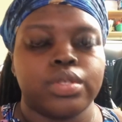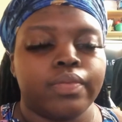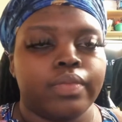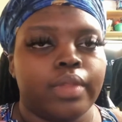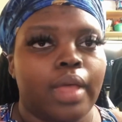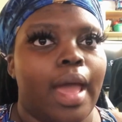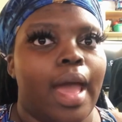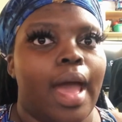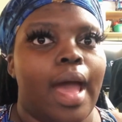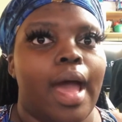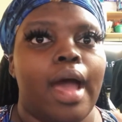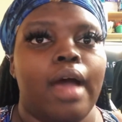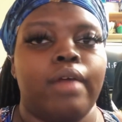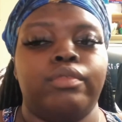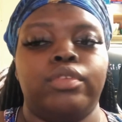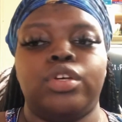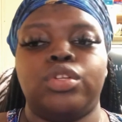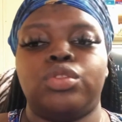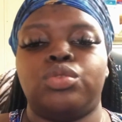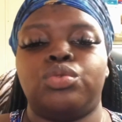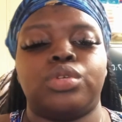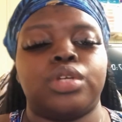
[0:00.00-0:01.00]
if they have,
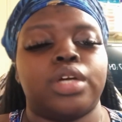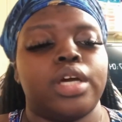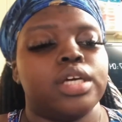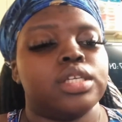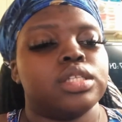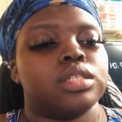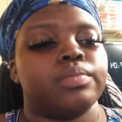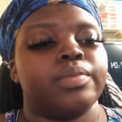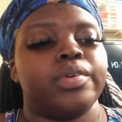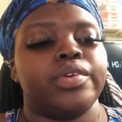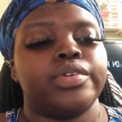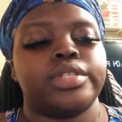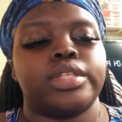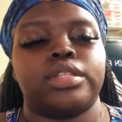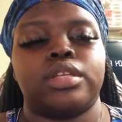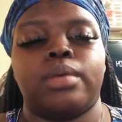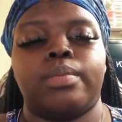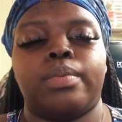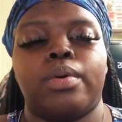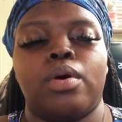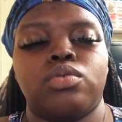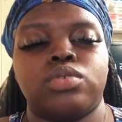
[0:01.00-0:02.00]
look through the customers that
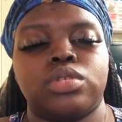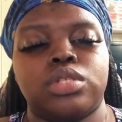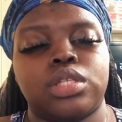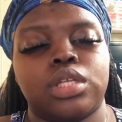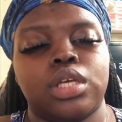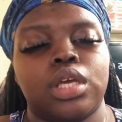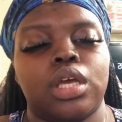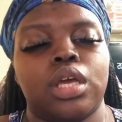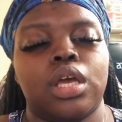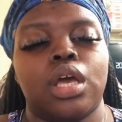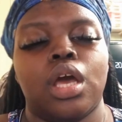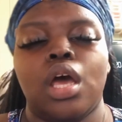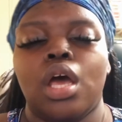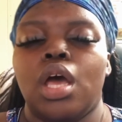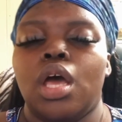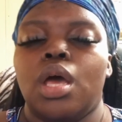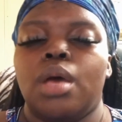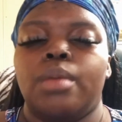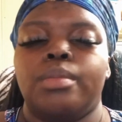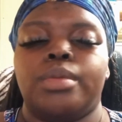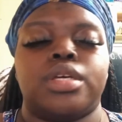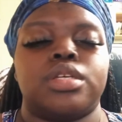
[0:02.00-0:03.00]
they're posting,
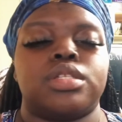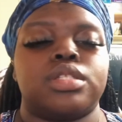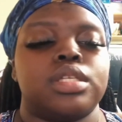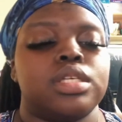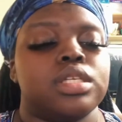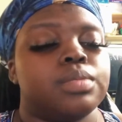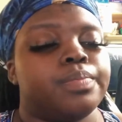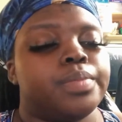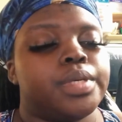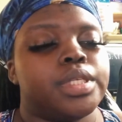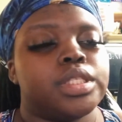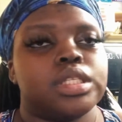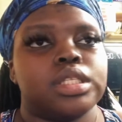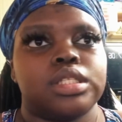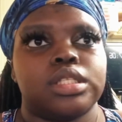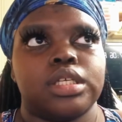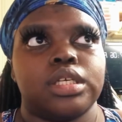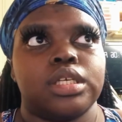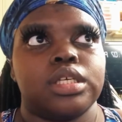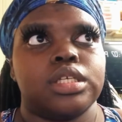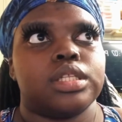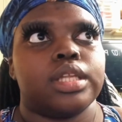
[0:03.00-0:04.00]
because these
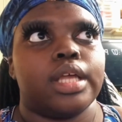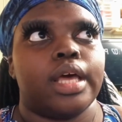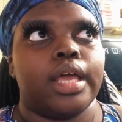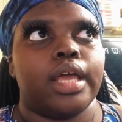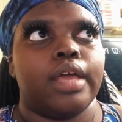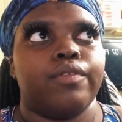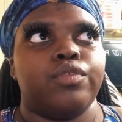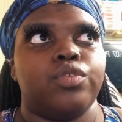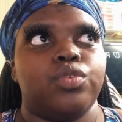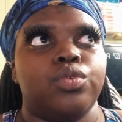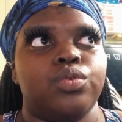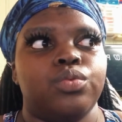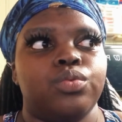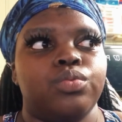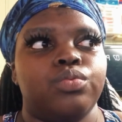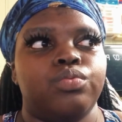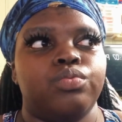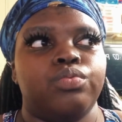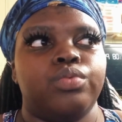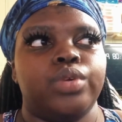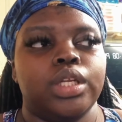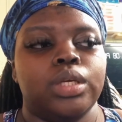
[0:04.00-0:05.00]
businesses, like, if you
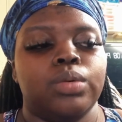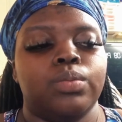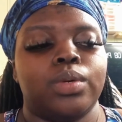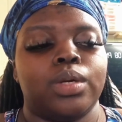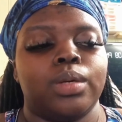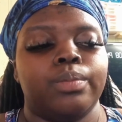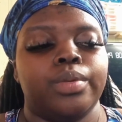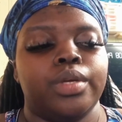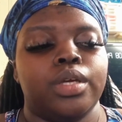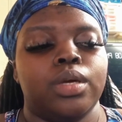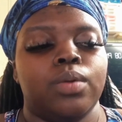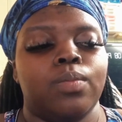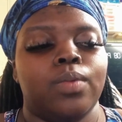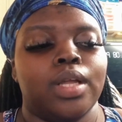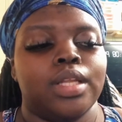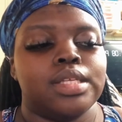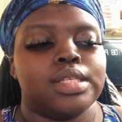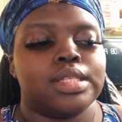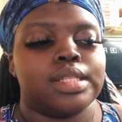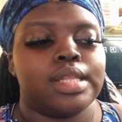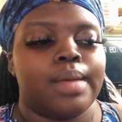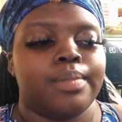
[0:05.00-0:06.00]
really want to be a
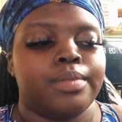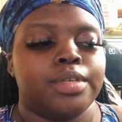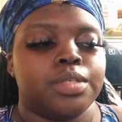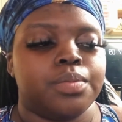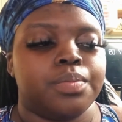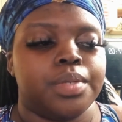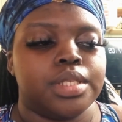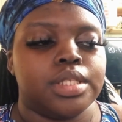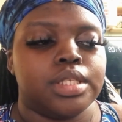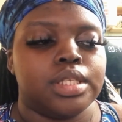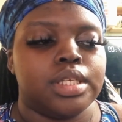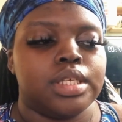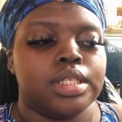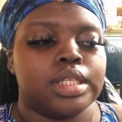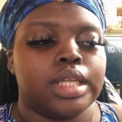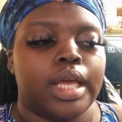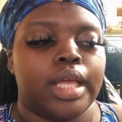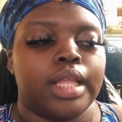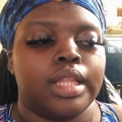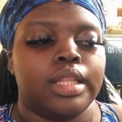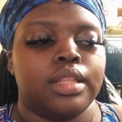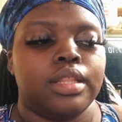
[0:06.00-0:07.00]
well-established business,
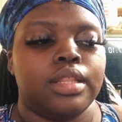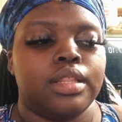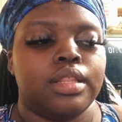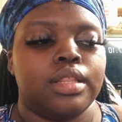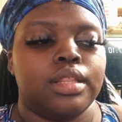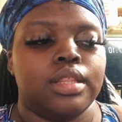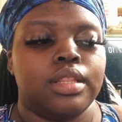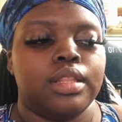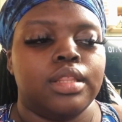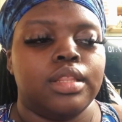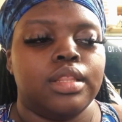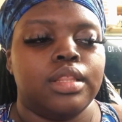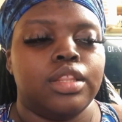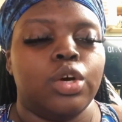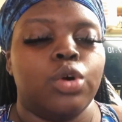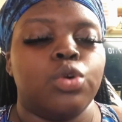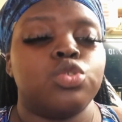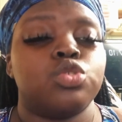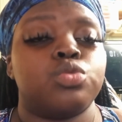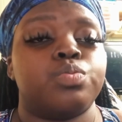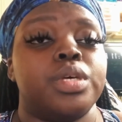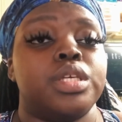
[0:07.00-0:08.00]
like,
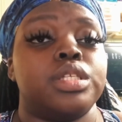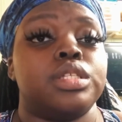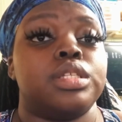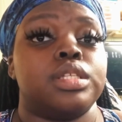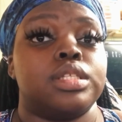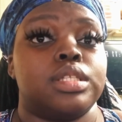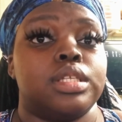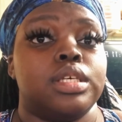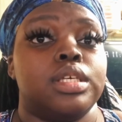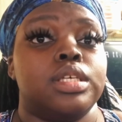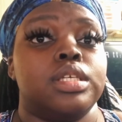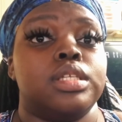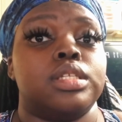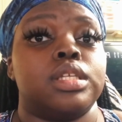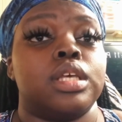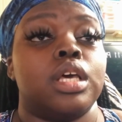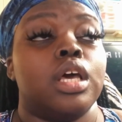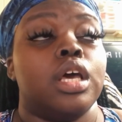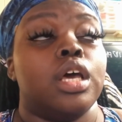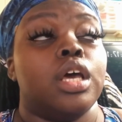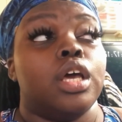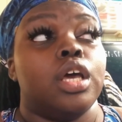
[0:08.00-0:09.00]
those businesses,
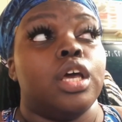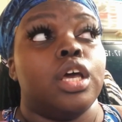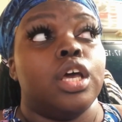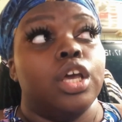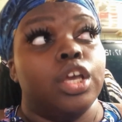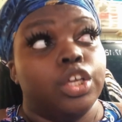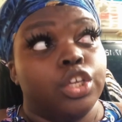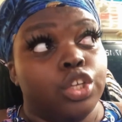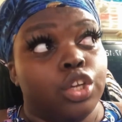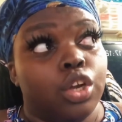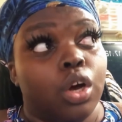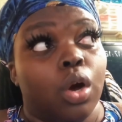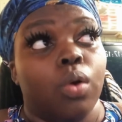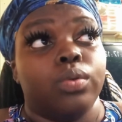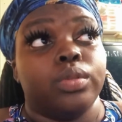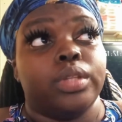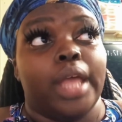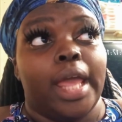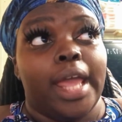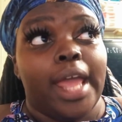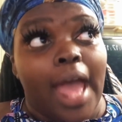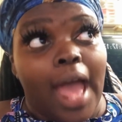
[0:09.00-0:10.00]
you know,
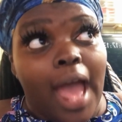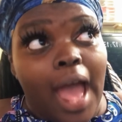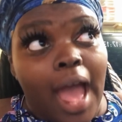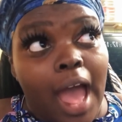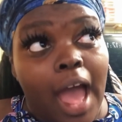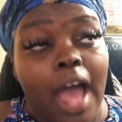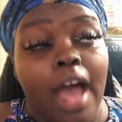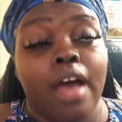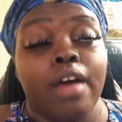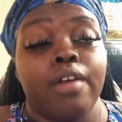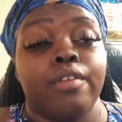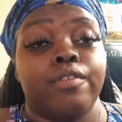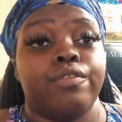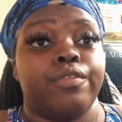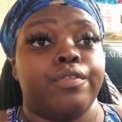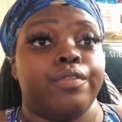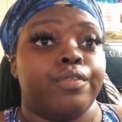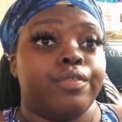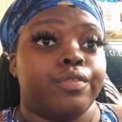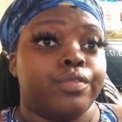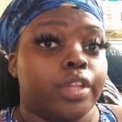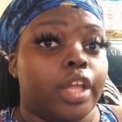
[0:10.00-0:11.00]

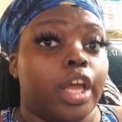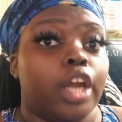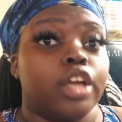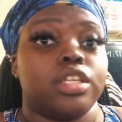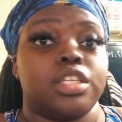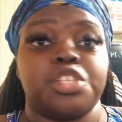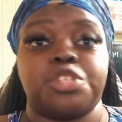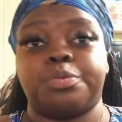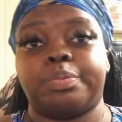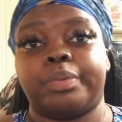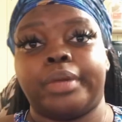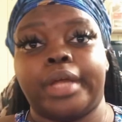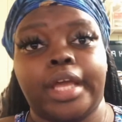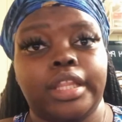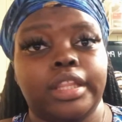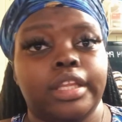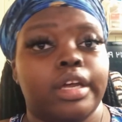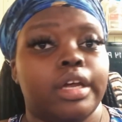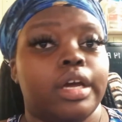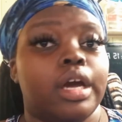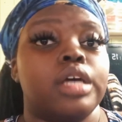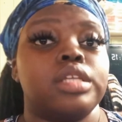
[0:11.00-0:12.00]
they're displaying
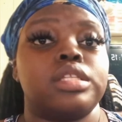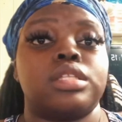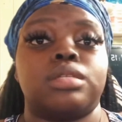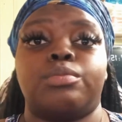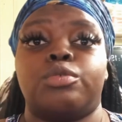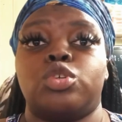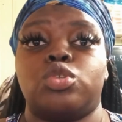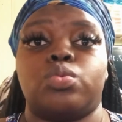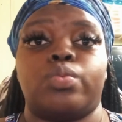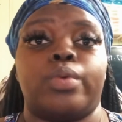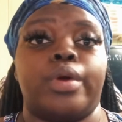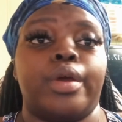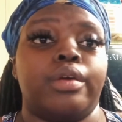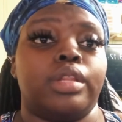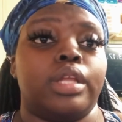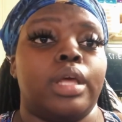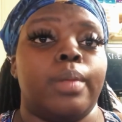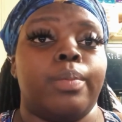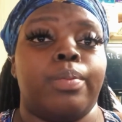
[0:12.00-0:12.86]
their customers wearing their